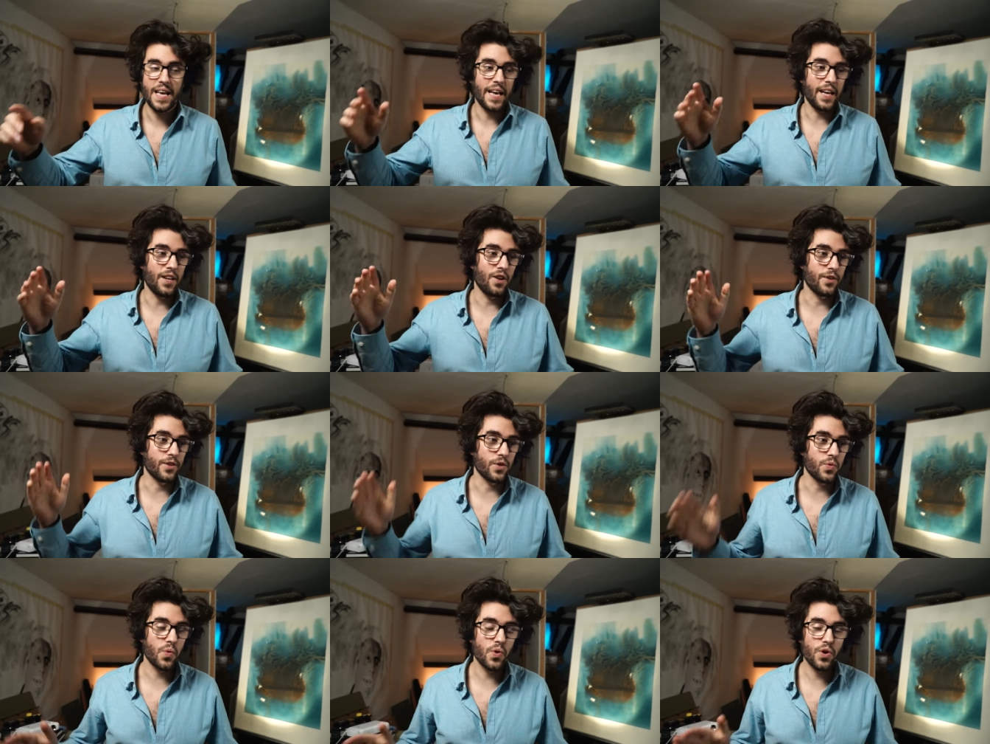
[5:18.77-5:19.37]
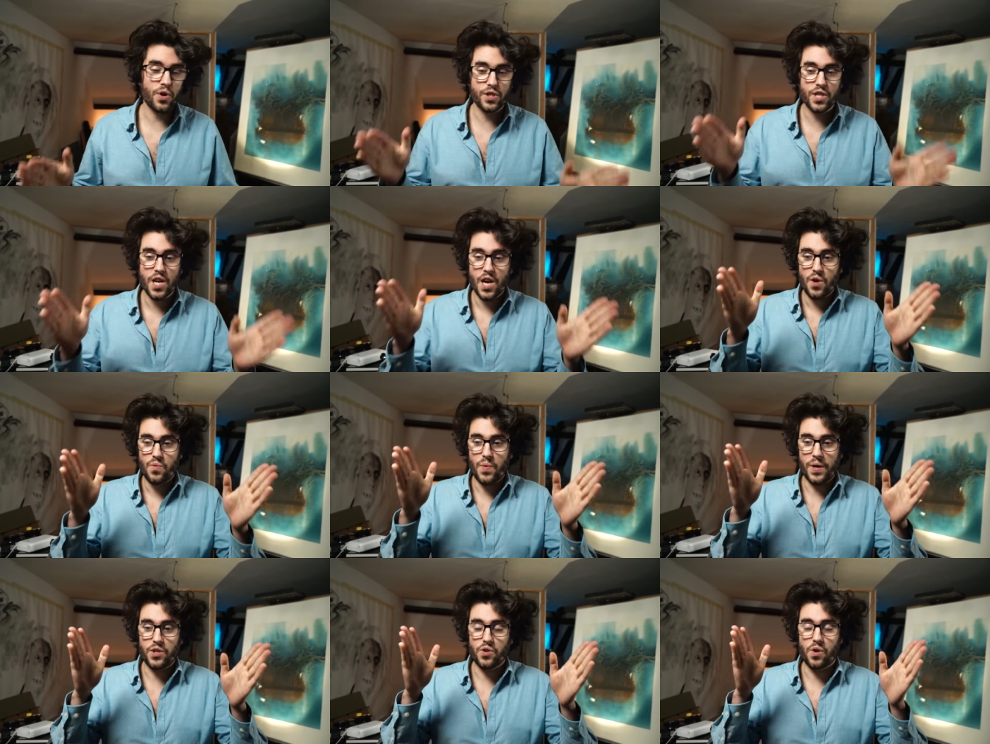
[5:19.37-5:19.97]
In other words,
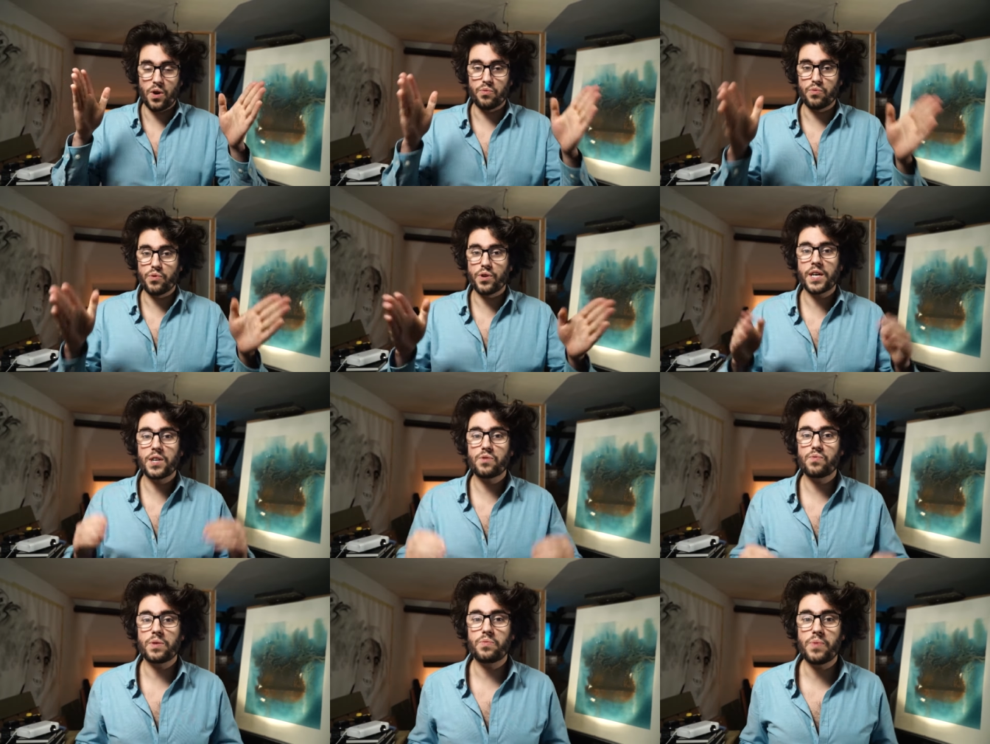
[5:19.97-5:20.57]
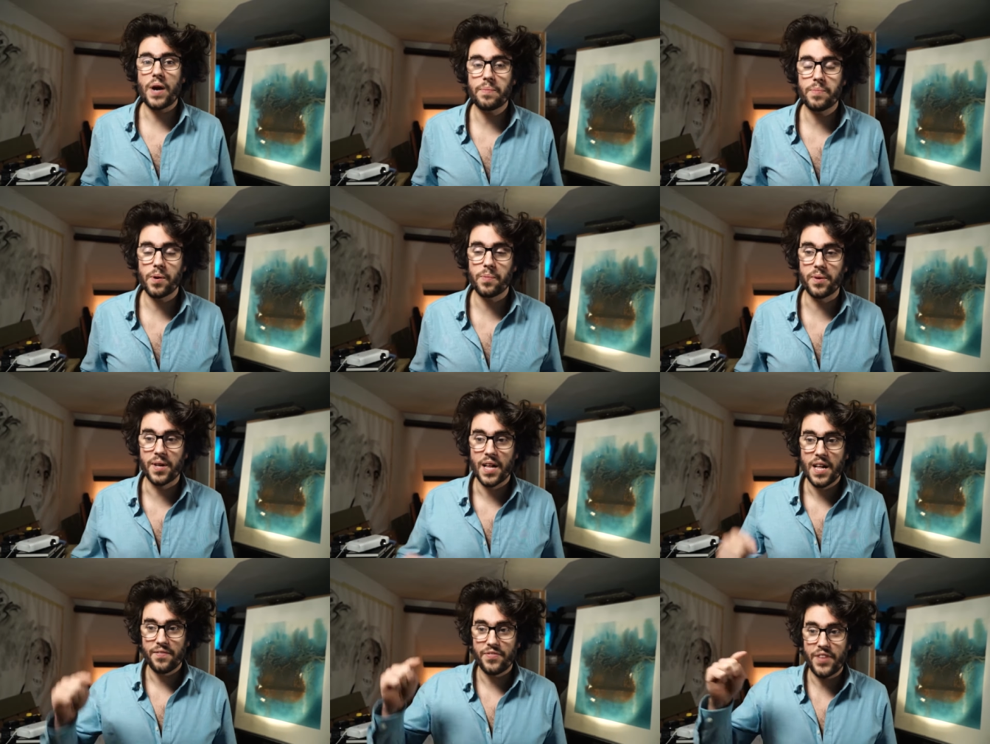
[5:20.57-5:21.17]
when you are working with
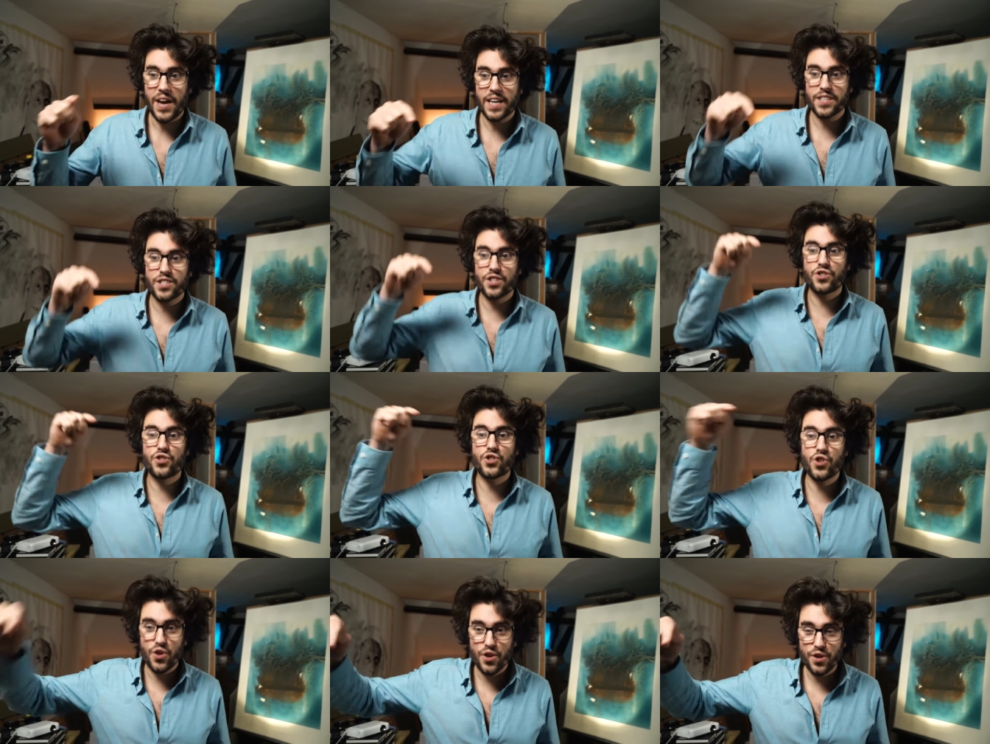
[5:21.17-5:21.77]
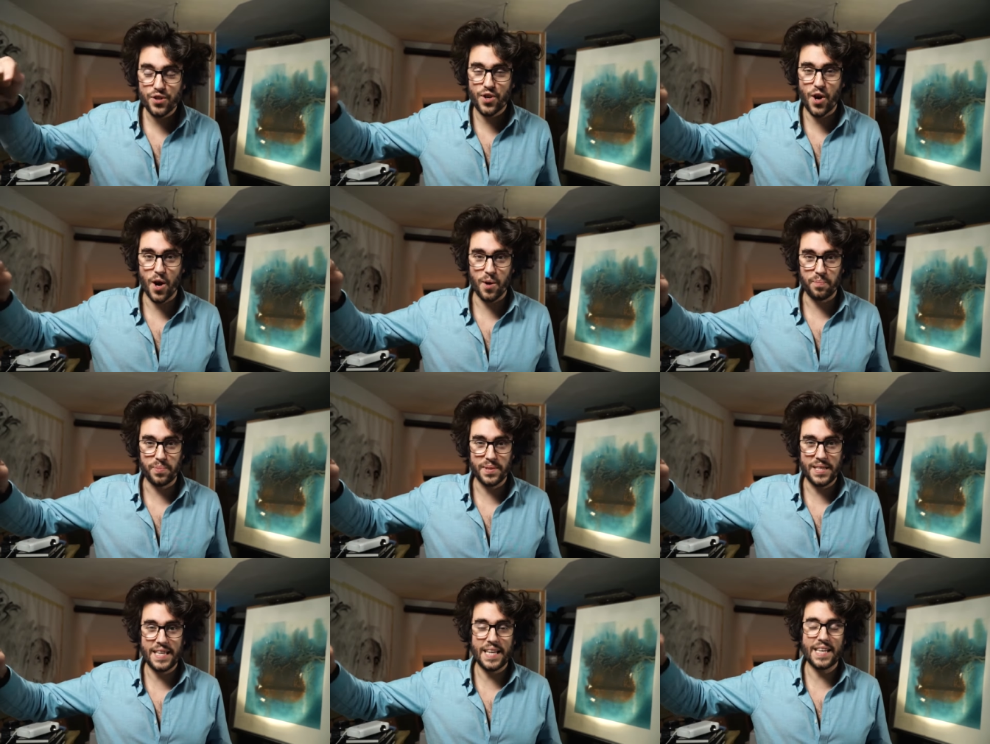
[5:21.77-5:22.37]
Redbubble, there's a third
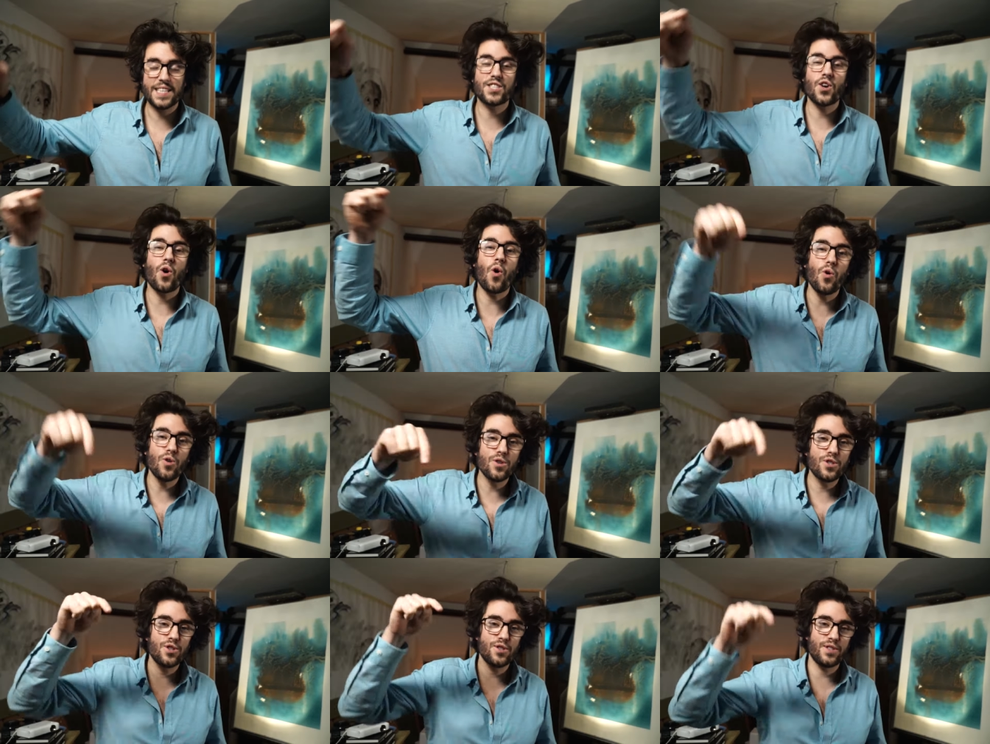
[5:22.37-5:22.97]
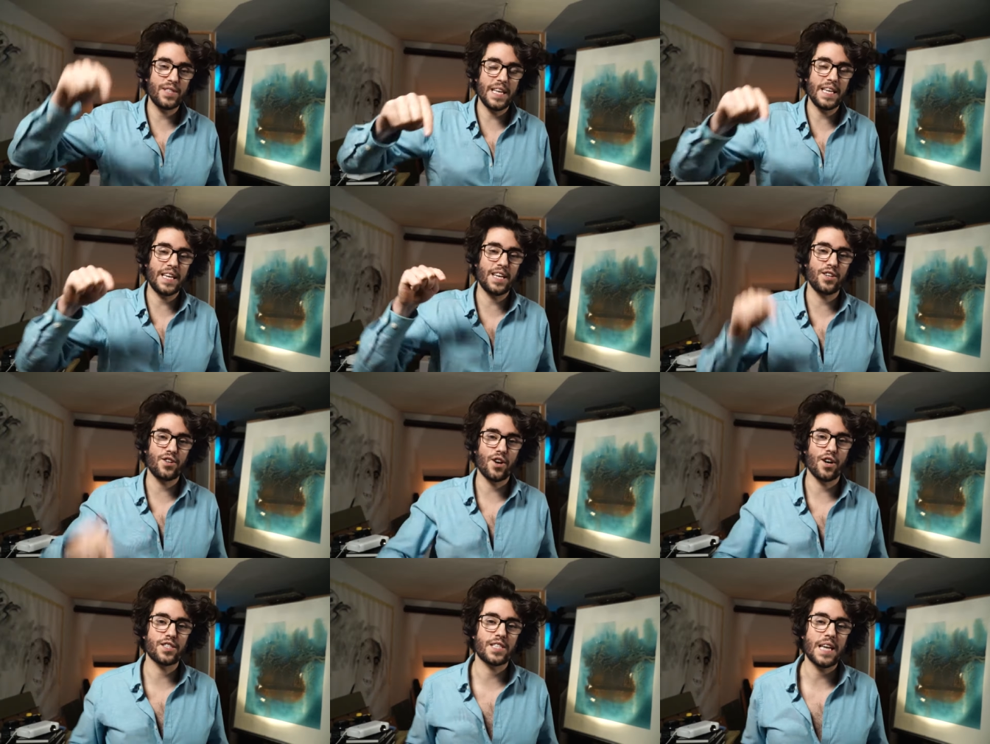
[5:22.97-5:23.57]
company that's also
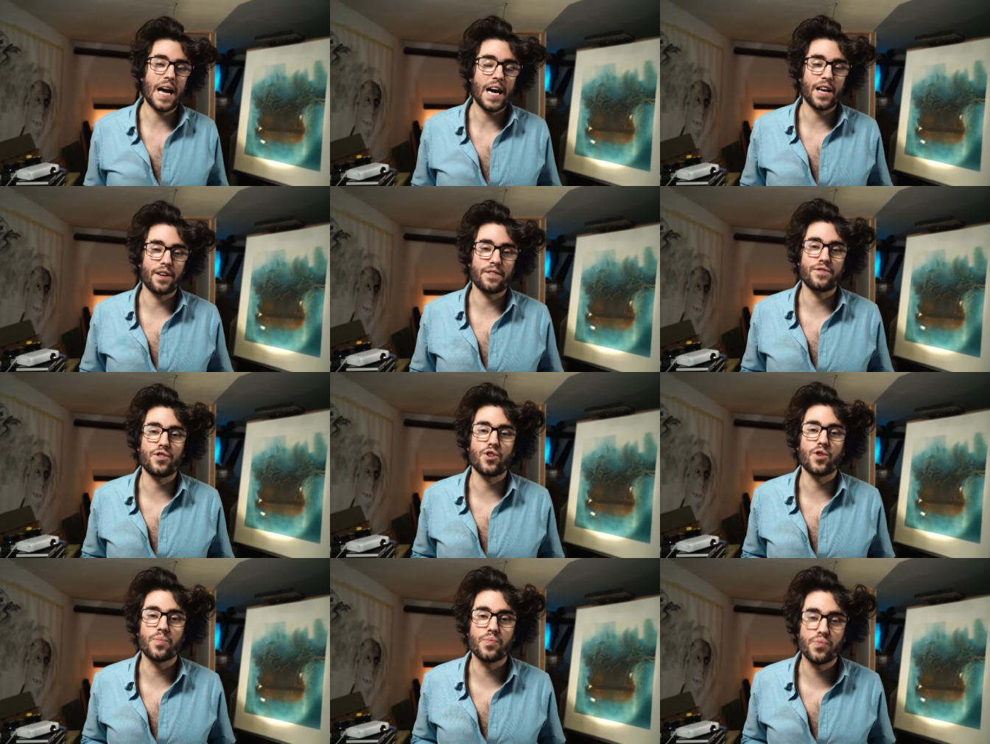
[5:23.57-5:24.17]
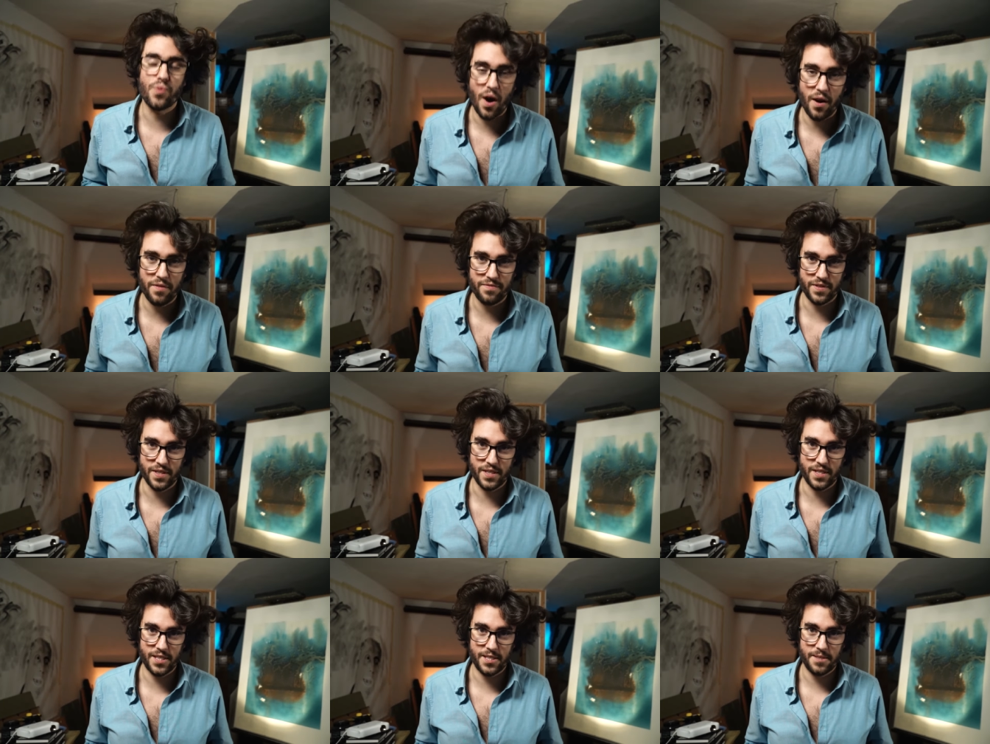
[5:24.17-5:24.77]
taking cuts out of your
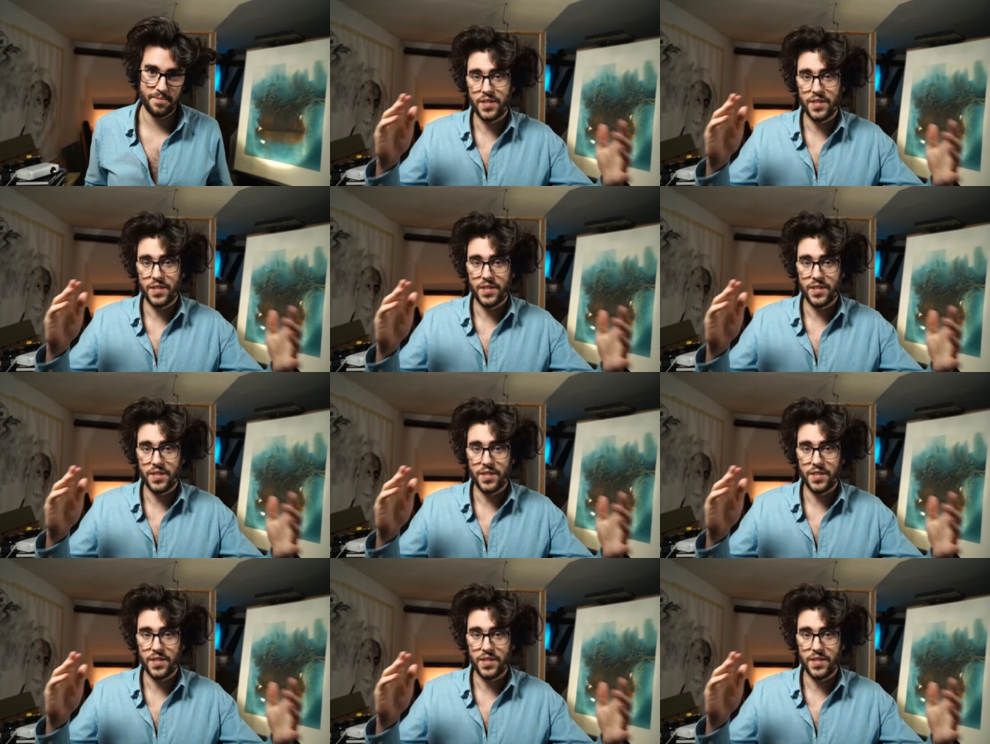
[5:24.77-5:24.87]
profits.